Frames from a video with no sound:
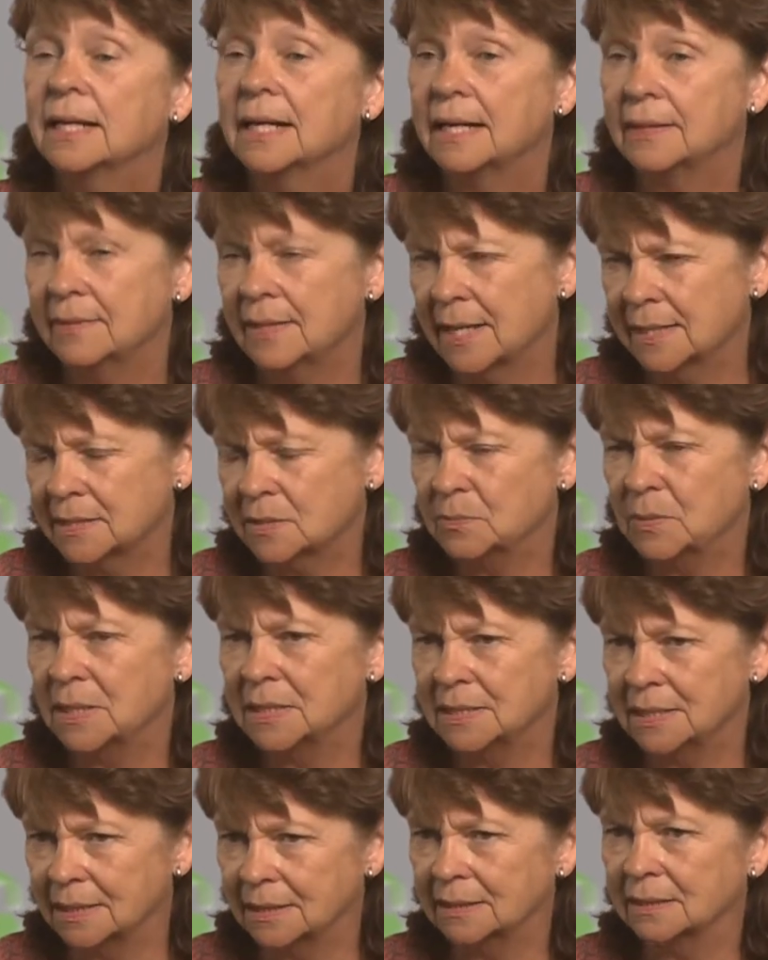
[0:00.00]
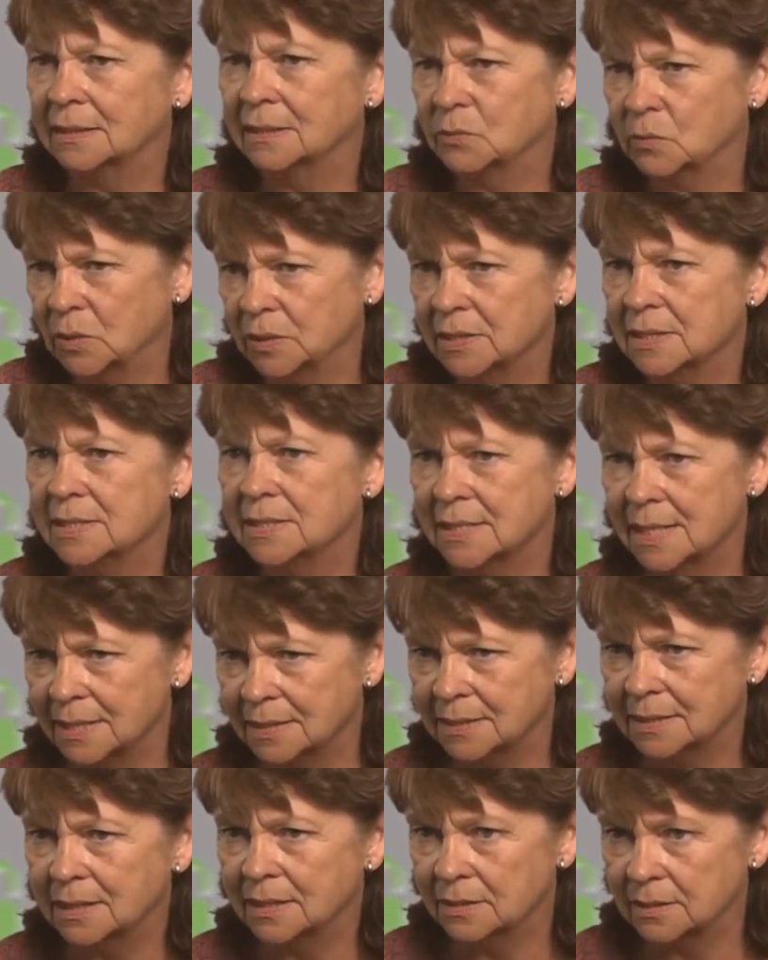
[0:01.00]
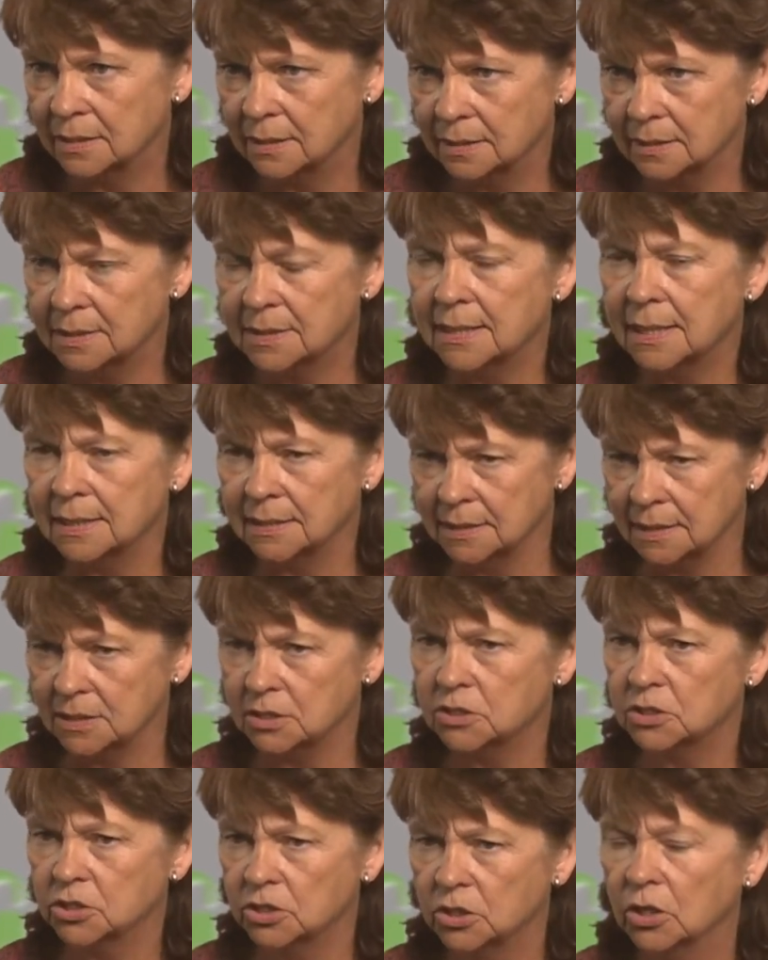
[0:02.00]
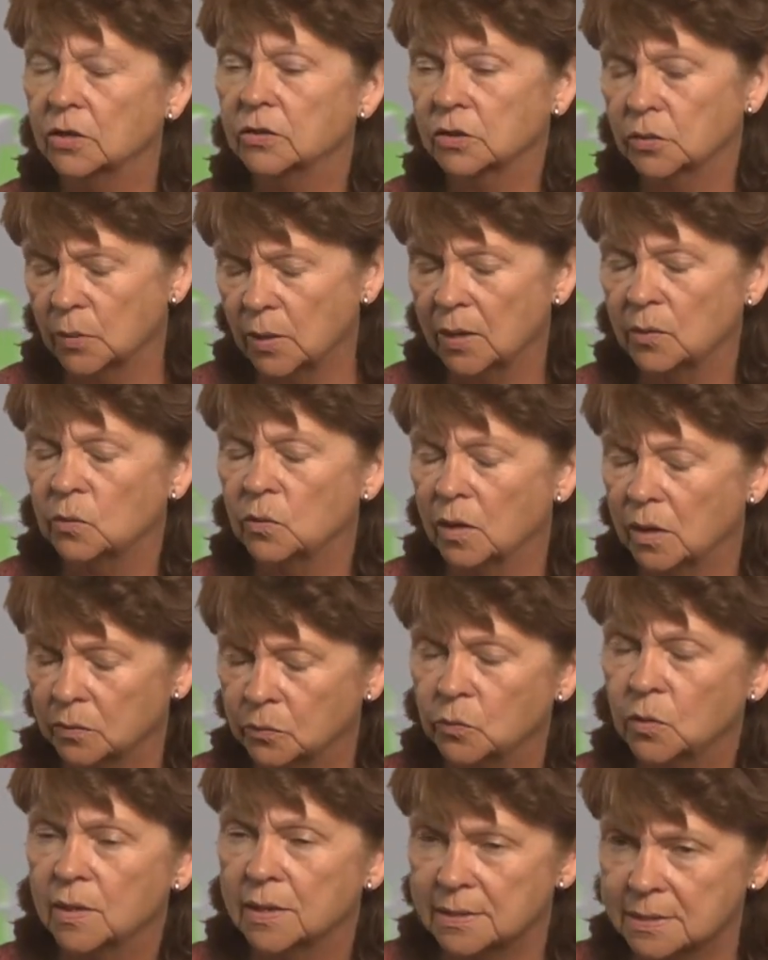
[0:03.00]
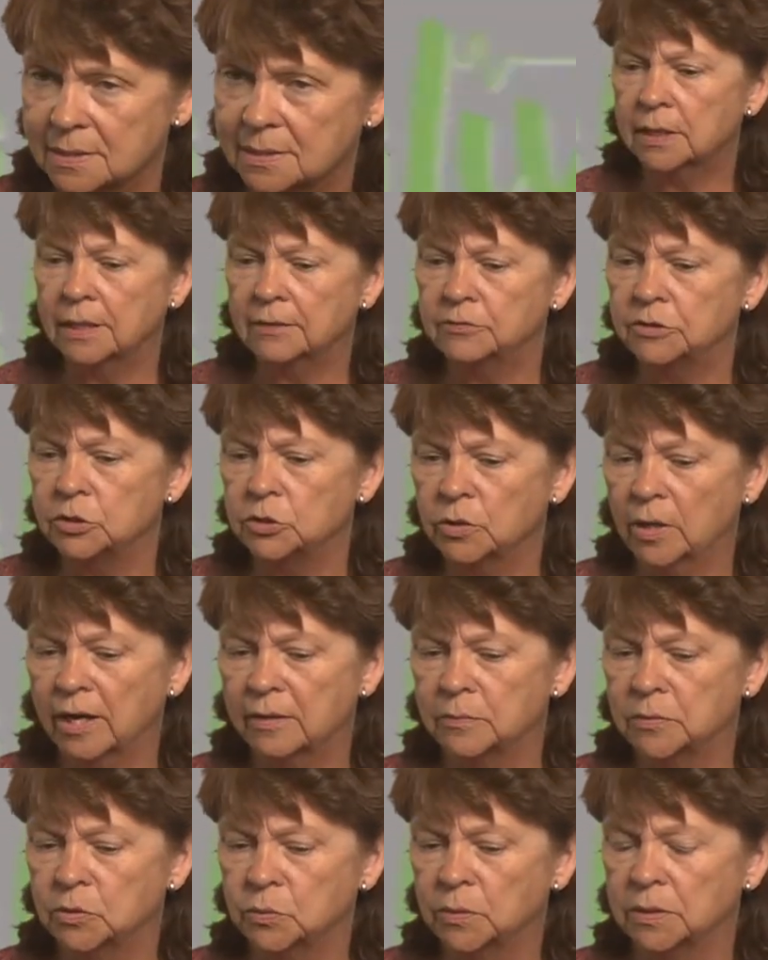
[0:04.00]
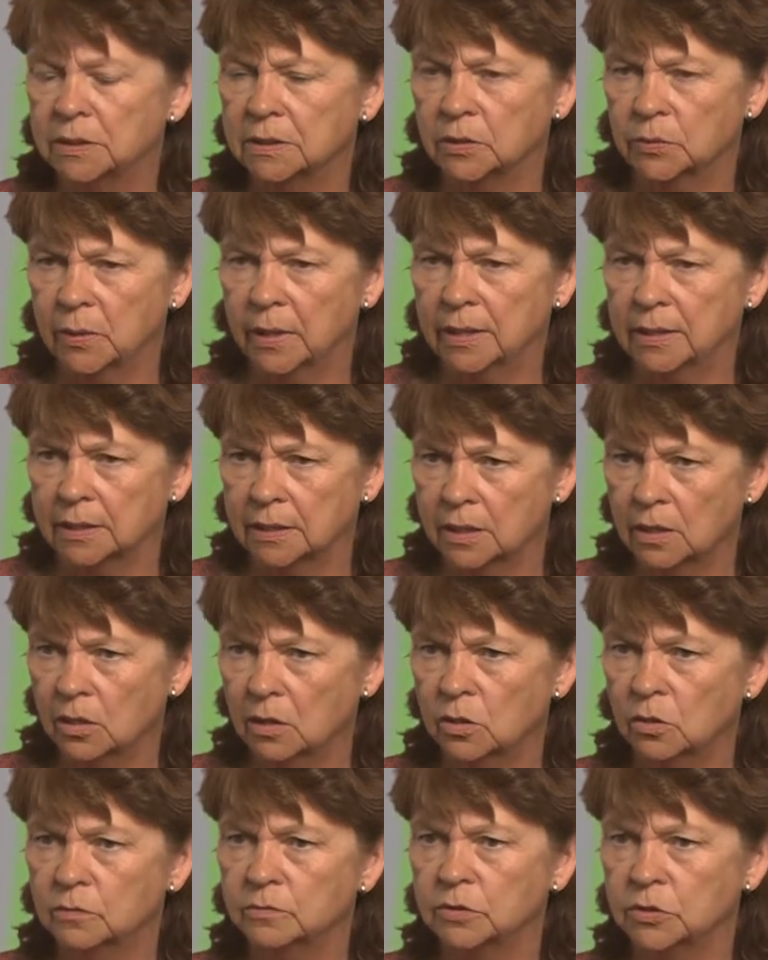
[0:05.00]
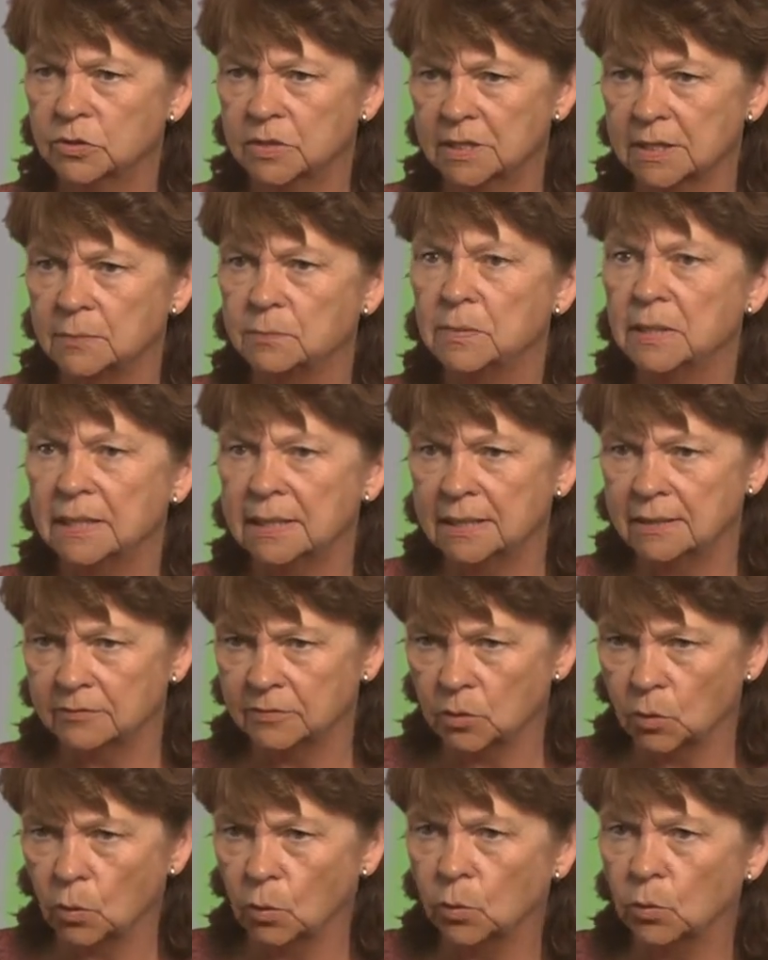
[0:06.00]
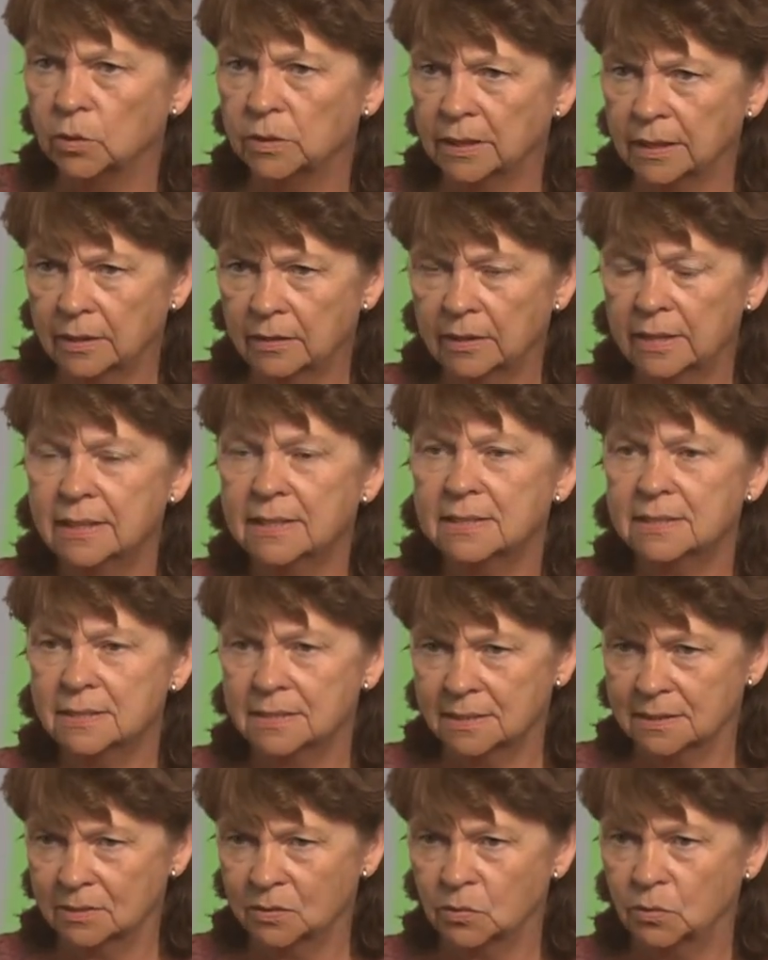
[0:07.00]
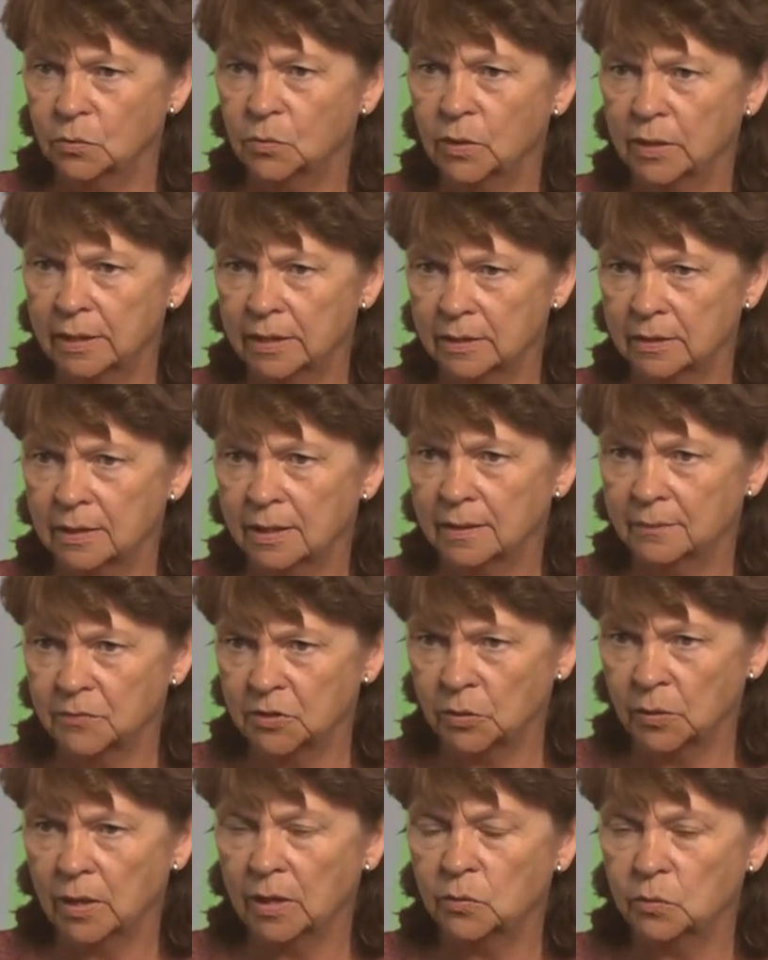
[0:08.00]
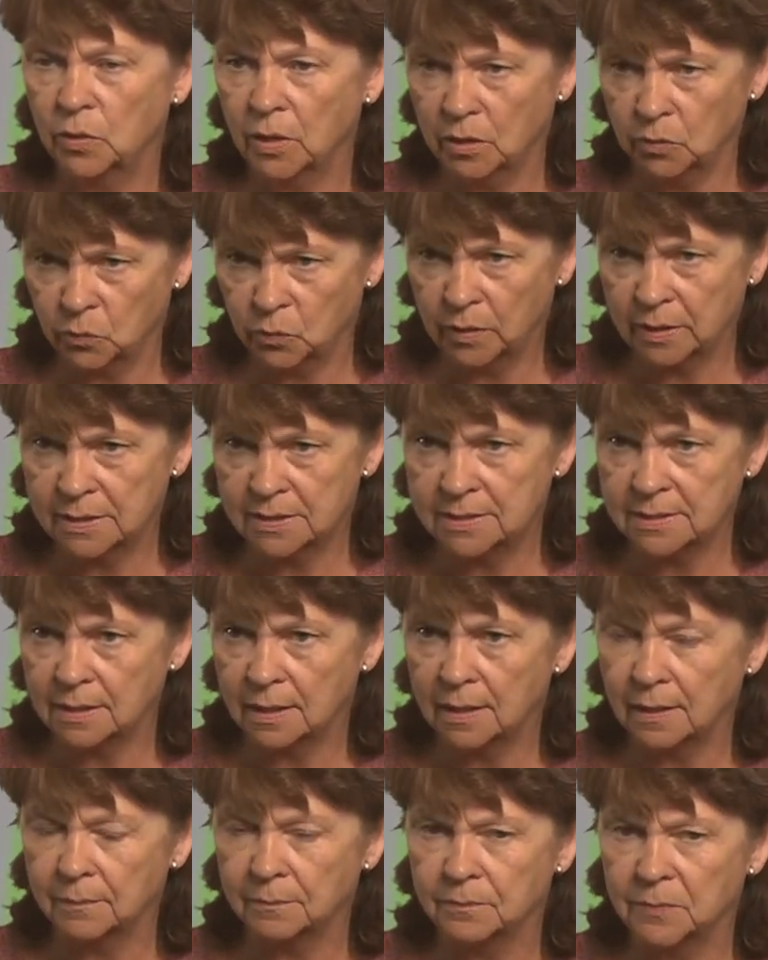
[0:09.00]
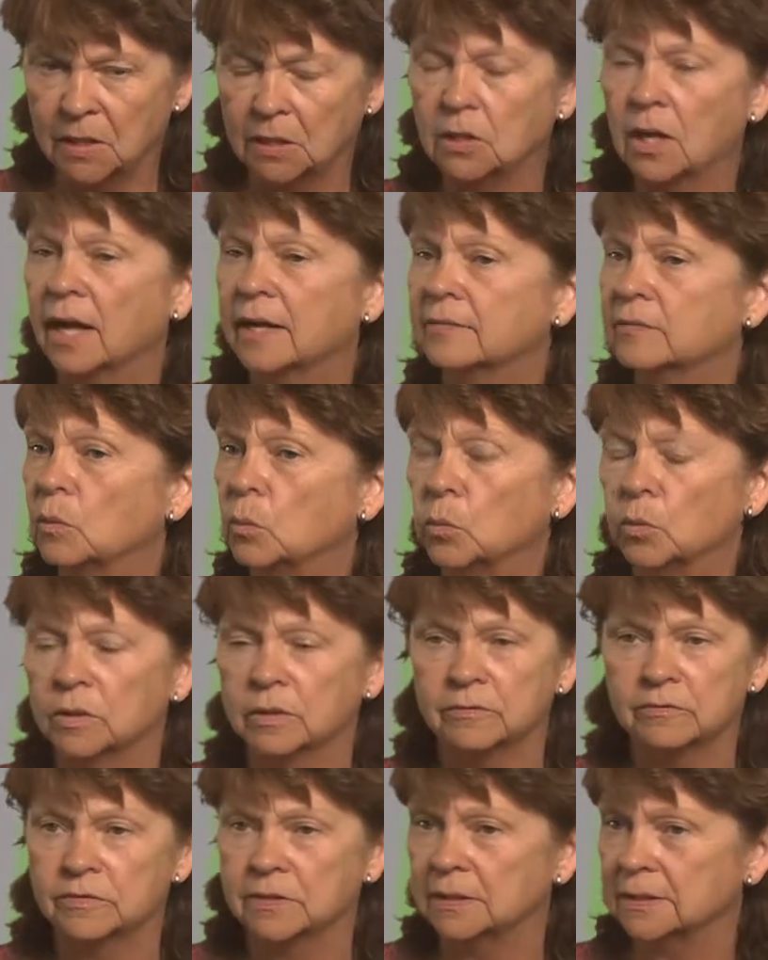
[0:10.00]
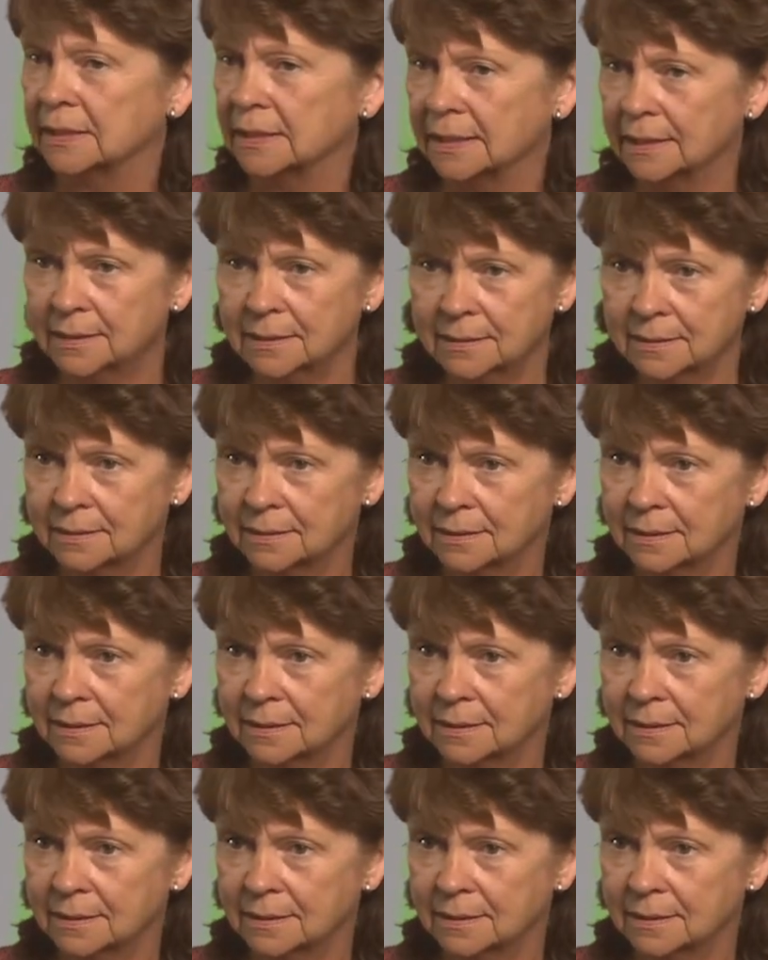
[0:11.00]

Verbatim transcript: And that's basically what the state, the state ditch on the Grande Ronde was. If you drive between Grand and Cove, you'll see many of the old areas where um, the Grande Ronde was. Um, a lot of them weren't filled in.